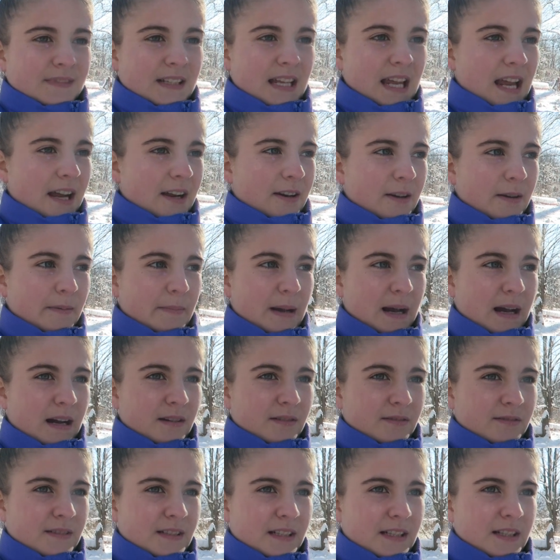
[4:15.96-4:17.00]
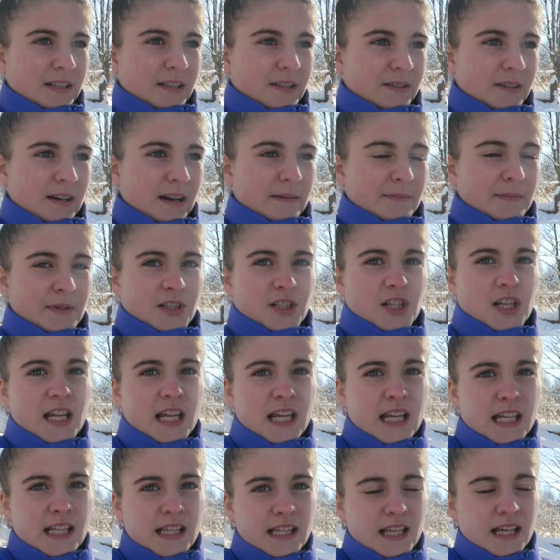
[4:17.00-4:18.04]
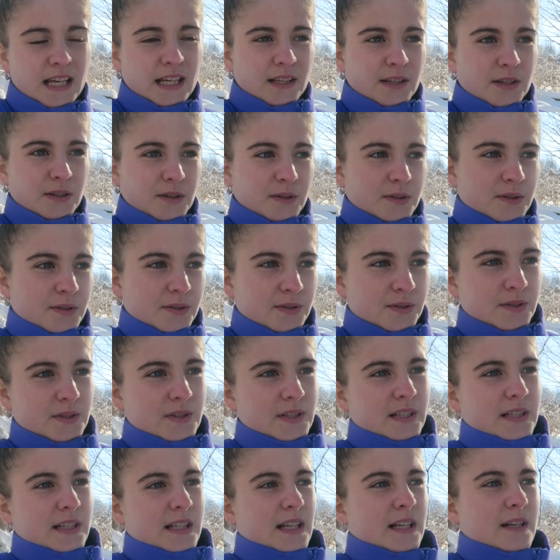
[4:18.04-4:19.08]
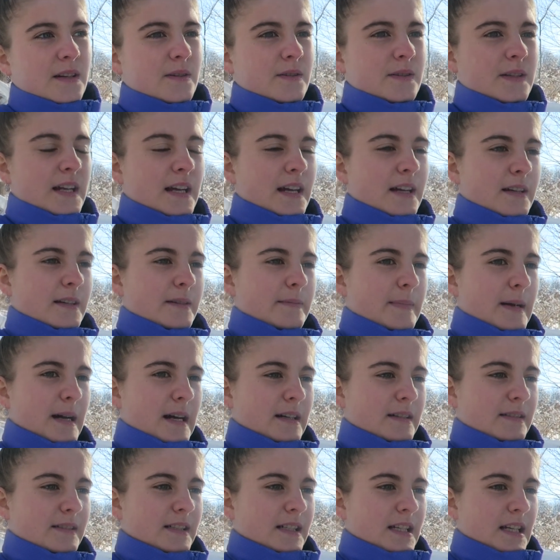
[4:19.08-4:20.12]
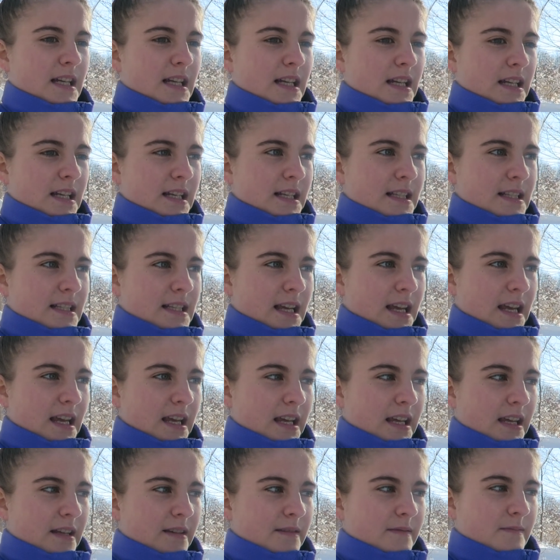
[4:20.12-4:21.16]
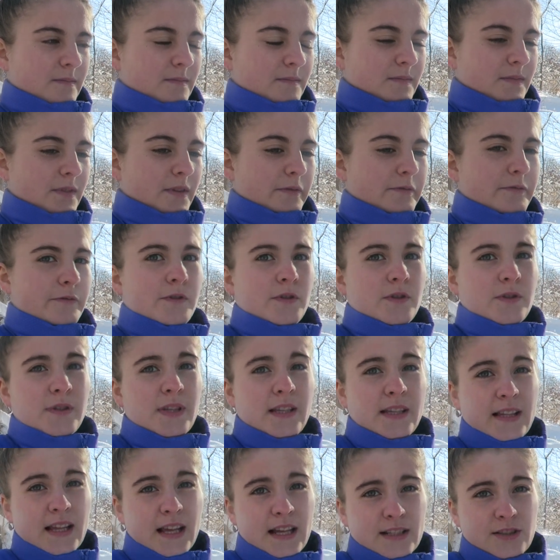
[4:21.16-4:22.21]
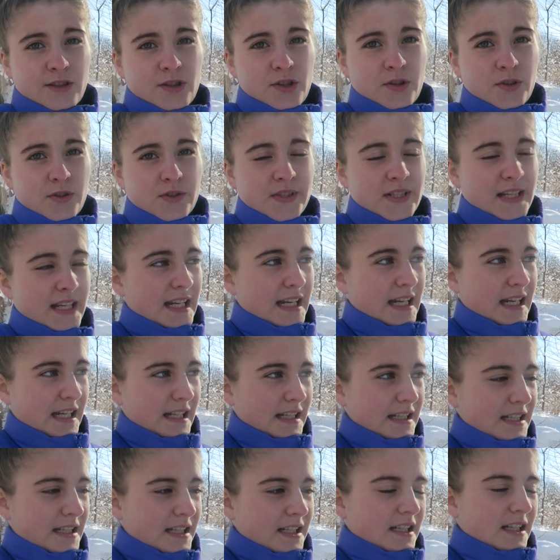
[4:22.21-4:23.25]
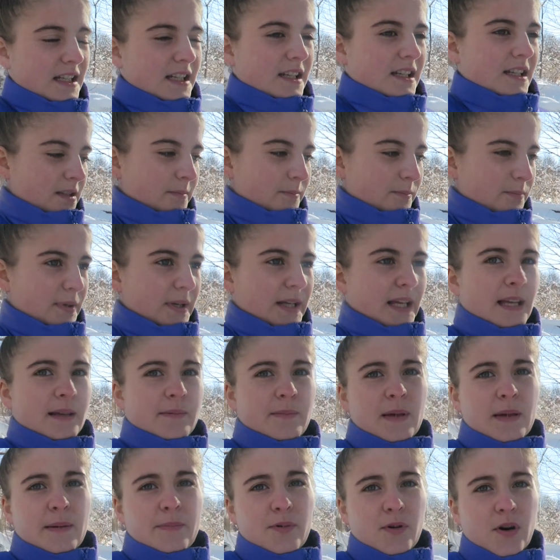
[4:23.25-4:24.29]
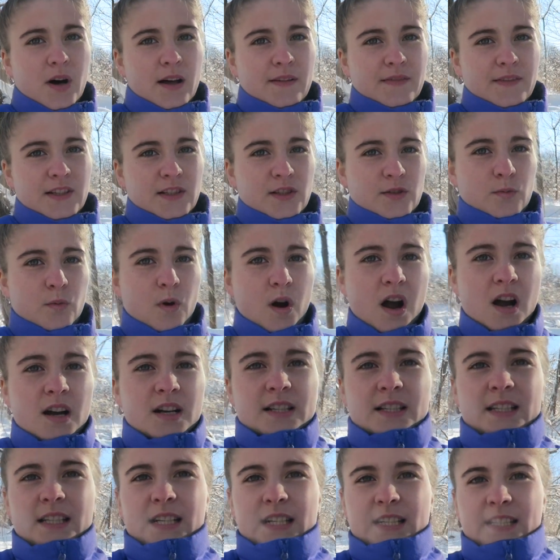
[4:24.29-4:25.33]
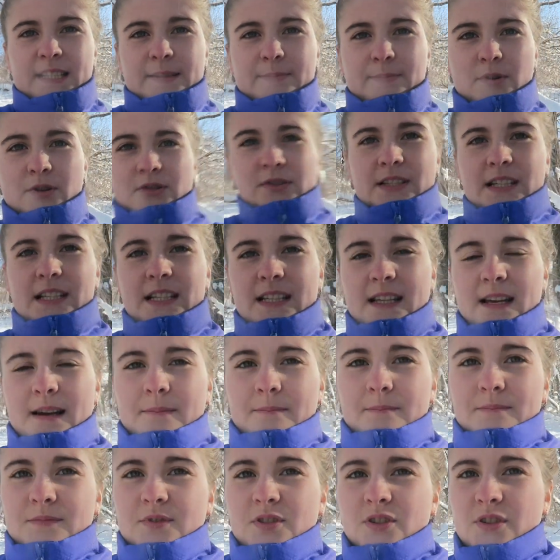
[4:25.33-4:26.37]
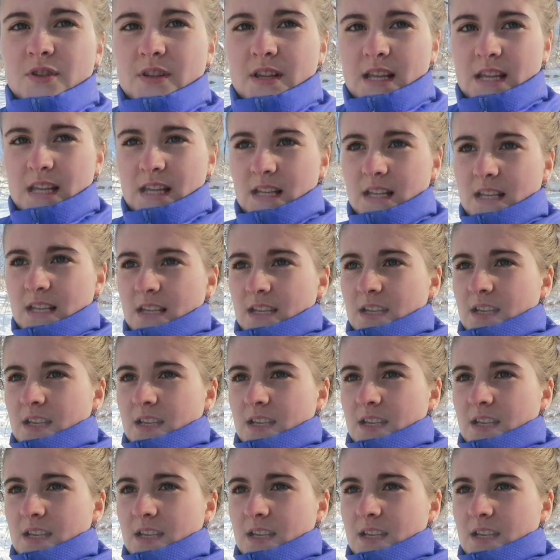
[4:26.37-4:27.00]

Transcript: care about, you know, how much heat they use, and they don't care about, say, the food that they choose to eat, bringing people on these walks and exposing them to the